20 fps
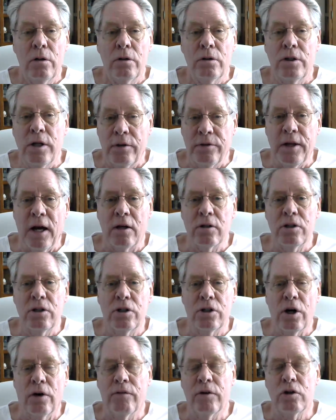10,000
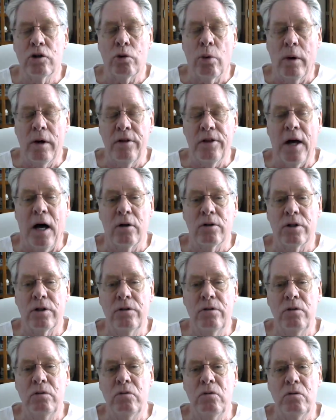servers,
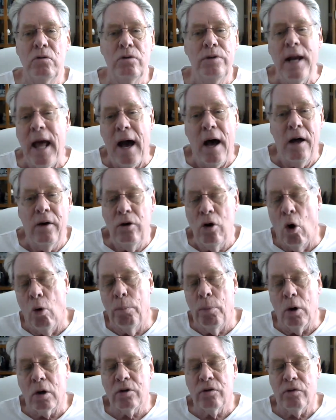20,000
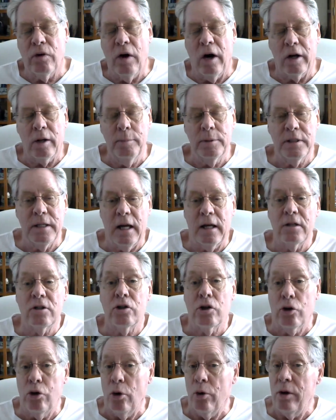notebooks, for argument's sake,
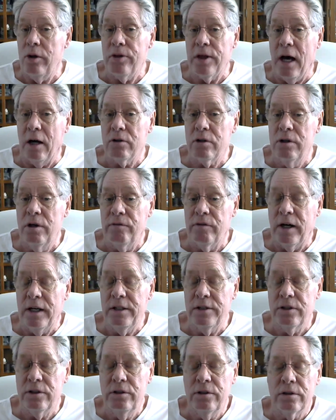that's 30,000
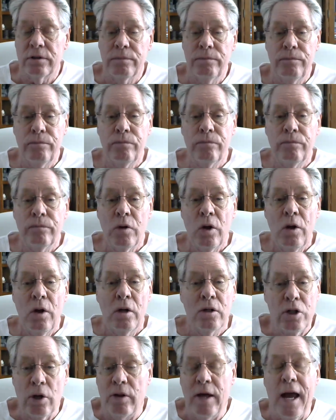devices.
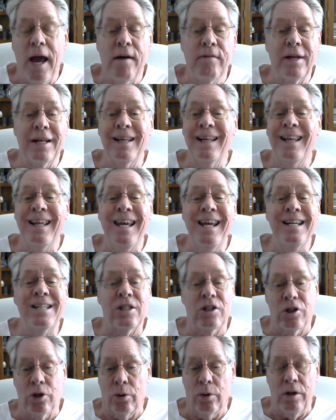So they have at
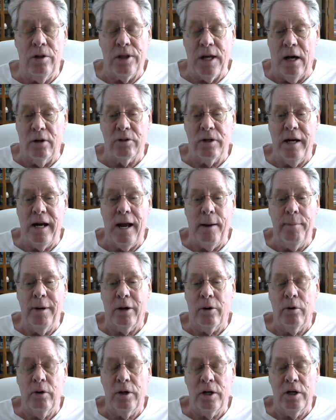least 30,000
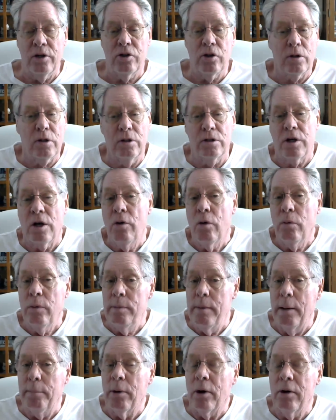admin credentials because
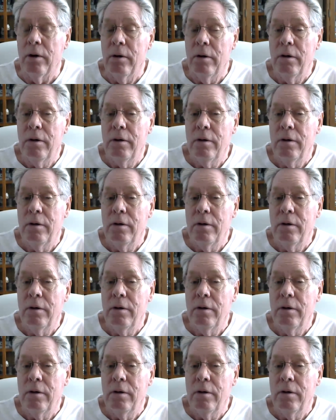remember,